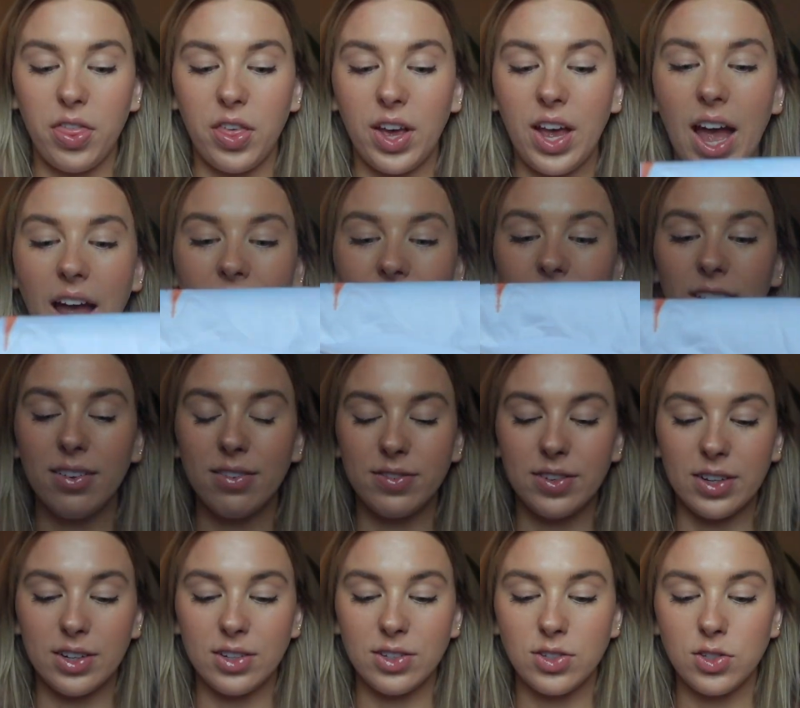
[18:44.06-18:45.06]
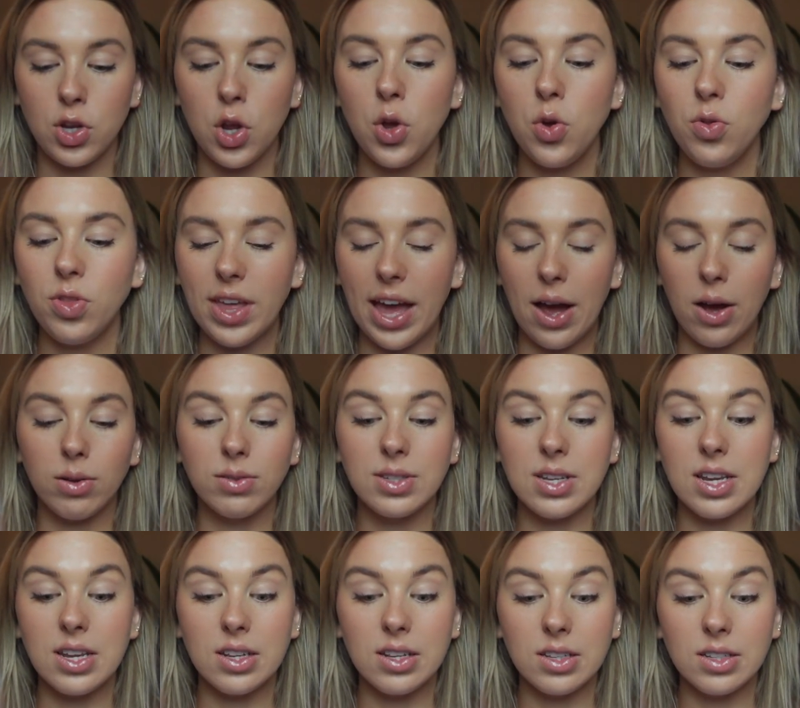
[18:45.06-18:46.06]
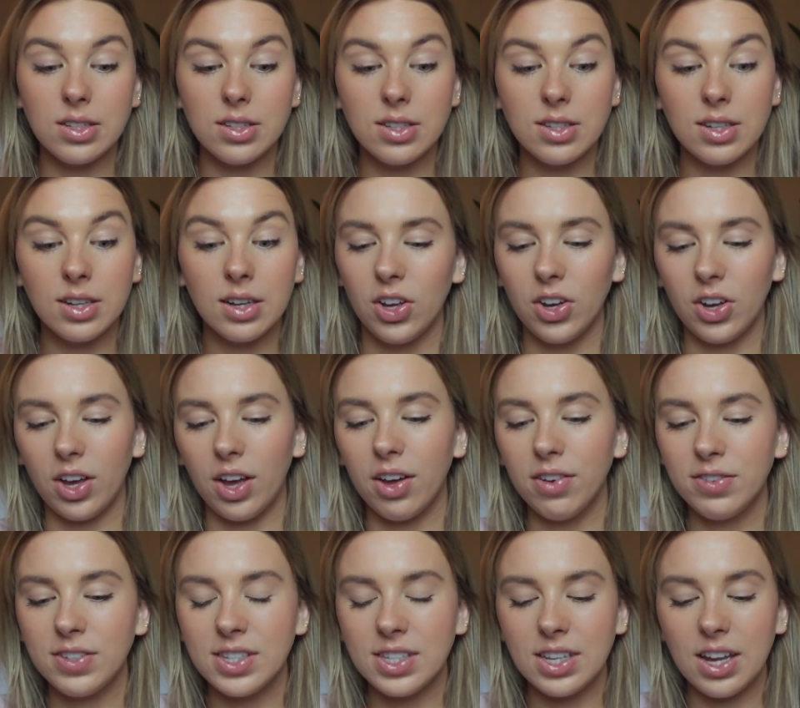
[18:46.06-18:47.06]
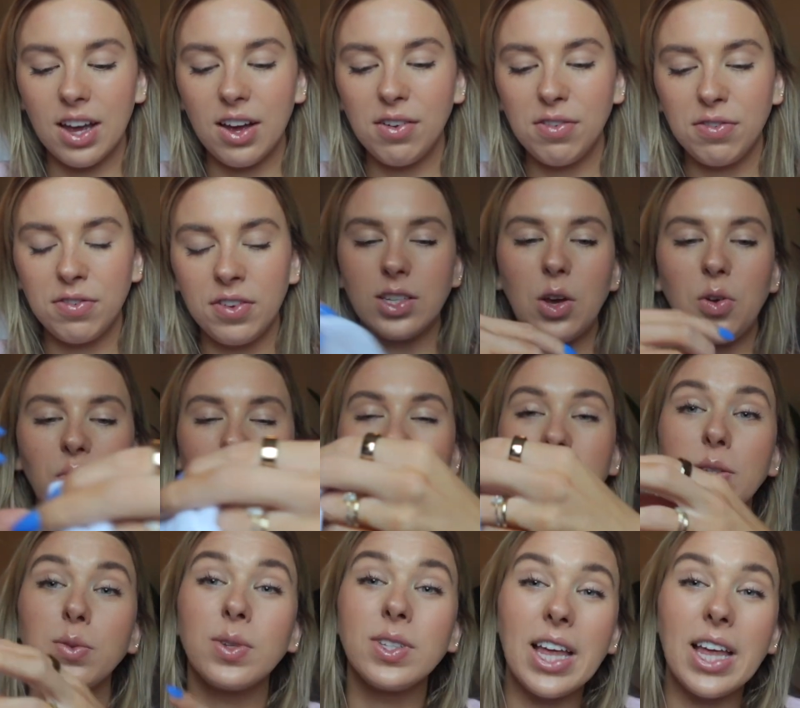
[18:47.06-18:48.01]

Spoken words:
the kind of 2000s look of stuff. So this was